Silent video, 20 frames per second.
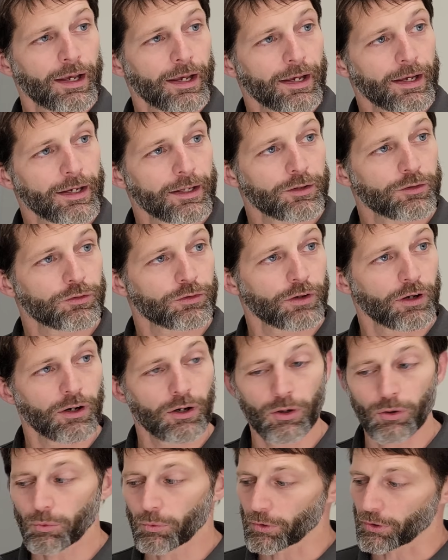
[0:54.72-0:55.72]
And
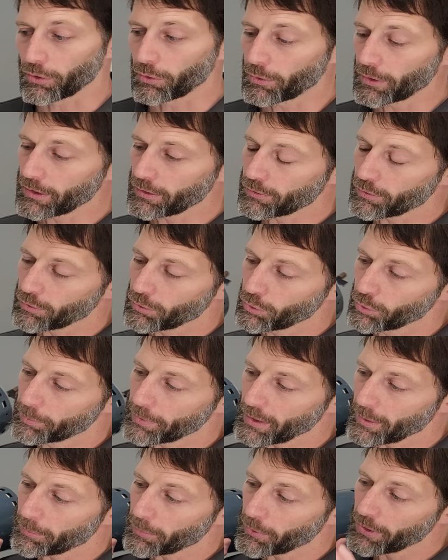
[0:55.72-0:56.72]
so we're going to
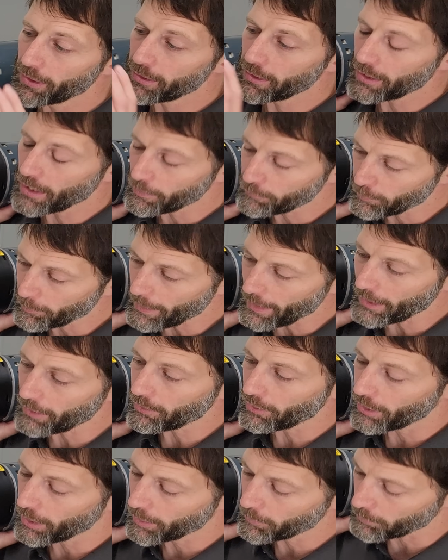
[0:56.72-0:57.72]
be putting the cover back
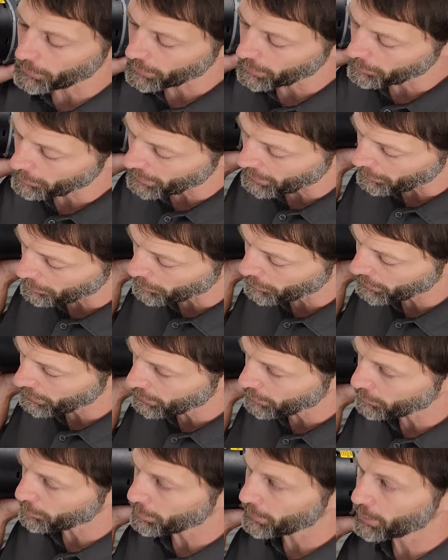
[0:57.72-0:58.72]
on, we're going to be putting
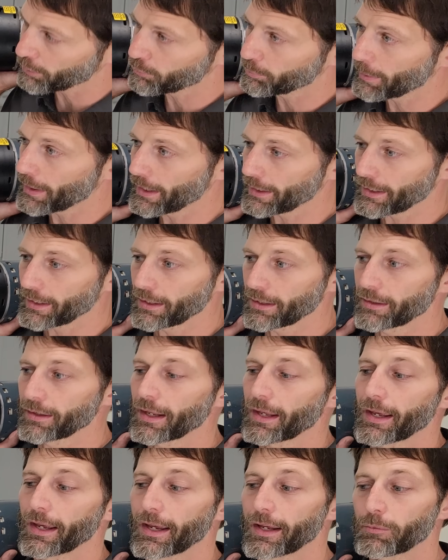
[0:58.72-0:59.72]
these plugs back in,
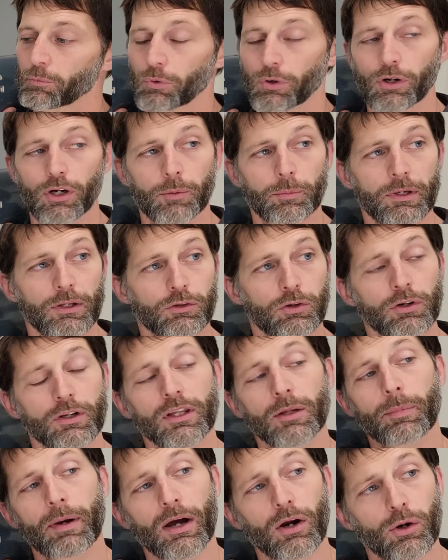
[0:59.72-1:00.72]
and we're going to be turning
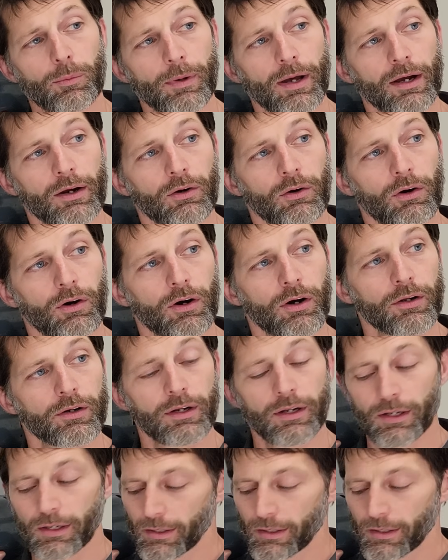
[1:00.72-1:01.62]
the power back on.